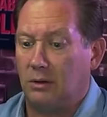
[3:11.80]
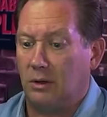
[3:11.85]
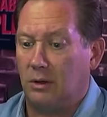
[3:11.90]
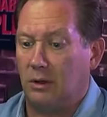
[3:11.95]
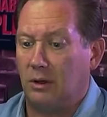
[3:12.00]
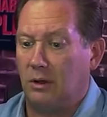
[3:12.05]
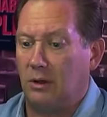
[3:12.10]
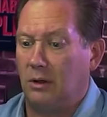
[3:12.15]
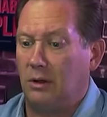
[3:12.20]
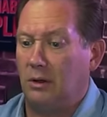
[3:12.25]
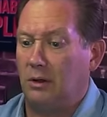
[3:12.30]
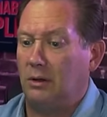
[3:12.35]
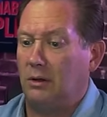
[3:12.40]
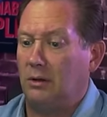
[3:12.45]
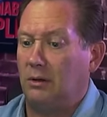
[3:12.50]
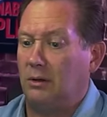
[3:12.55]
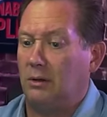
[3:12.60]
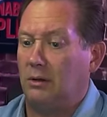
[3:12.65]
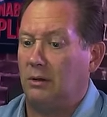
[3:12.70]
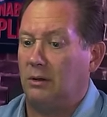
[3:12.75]

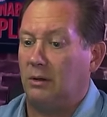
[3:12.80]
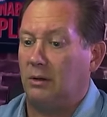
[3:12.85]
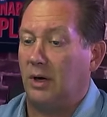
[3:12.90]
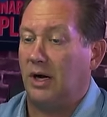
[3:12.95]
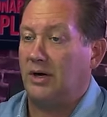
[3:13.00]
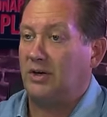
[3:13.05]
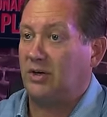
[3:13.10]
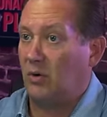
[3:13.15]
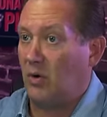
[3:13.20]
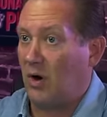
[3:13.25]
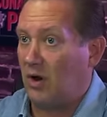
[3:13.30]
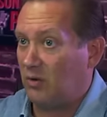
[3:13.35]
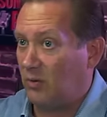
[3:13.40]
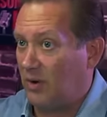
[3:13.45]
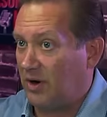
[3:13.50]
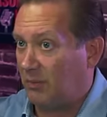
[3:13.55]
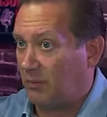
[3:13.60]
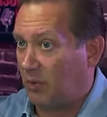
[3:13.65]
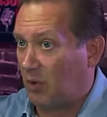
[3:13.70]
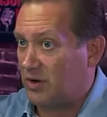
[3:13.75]
I had to go all the
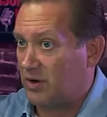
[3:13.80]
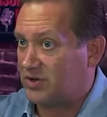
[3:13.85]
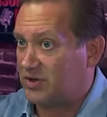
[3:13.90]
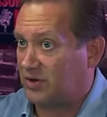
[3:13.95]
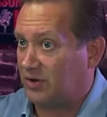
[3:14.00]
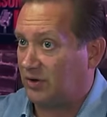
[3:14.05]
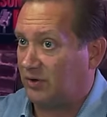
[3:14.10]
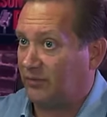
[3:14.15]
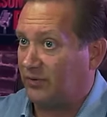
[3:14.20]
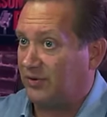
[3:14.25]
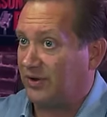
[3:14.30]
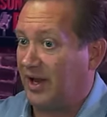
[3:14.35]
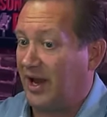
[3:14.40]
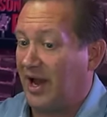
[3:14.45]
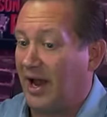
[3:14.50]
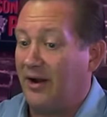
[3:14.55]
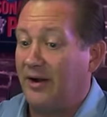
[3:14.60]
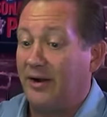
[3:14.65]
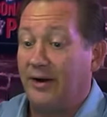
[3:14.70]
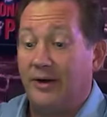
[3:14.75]
way to Portugal for
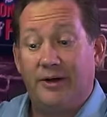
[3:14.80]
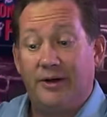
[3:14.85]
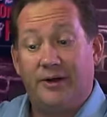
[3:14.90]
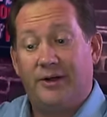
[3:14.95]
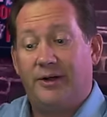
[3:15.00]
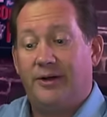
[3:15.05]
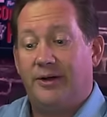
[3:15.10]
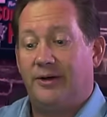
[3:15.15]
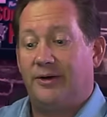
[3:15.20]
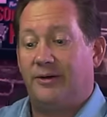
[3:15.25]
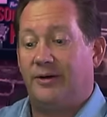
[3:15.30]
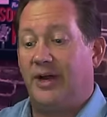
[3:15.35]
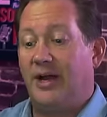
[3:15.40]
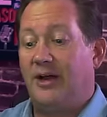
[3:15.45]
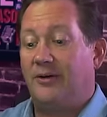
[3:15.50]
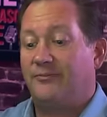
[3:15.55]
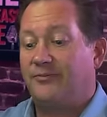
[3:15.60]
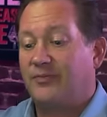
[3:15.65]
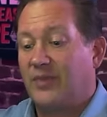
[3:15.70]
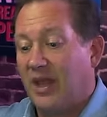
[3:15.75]
that.
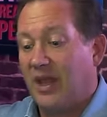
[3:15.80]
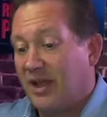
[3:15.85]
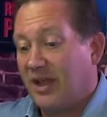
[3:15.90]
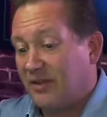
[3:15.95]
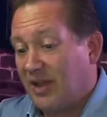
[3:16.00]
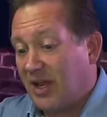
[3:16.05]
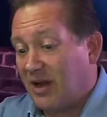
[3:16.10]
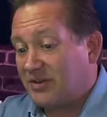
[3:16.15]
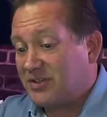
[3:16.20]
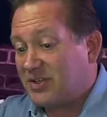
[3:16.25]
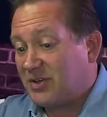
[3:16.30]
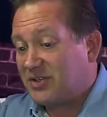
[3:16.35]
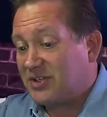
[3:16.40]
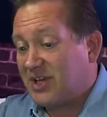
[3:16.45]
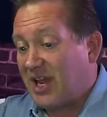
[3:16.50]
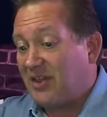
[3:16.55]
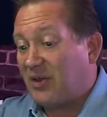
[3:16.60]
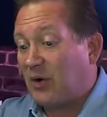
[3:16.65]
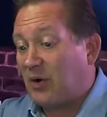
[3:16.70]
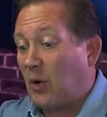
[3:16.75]
Well, they also
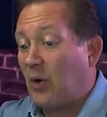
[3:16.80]
say that